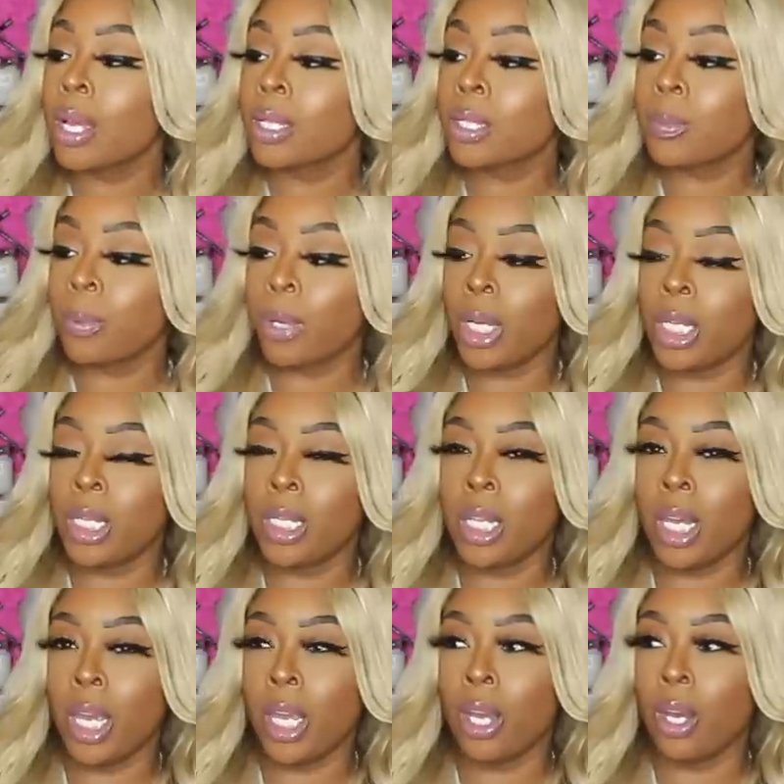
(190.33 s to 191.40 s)
spraying in
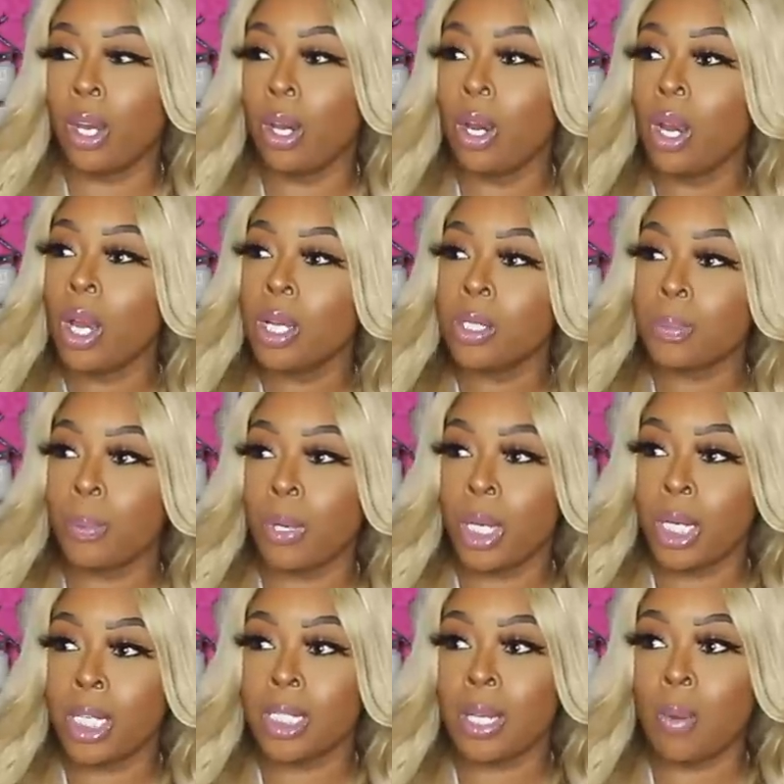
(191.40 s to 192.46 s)
the air
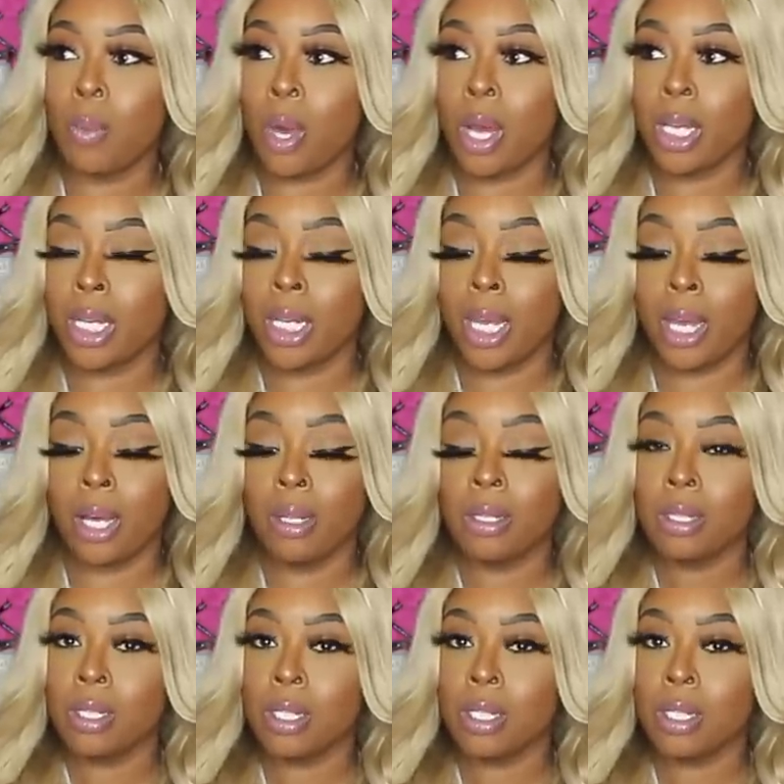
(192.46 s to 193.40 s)
spraying as I'm walking out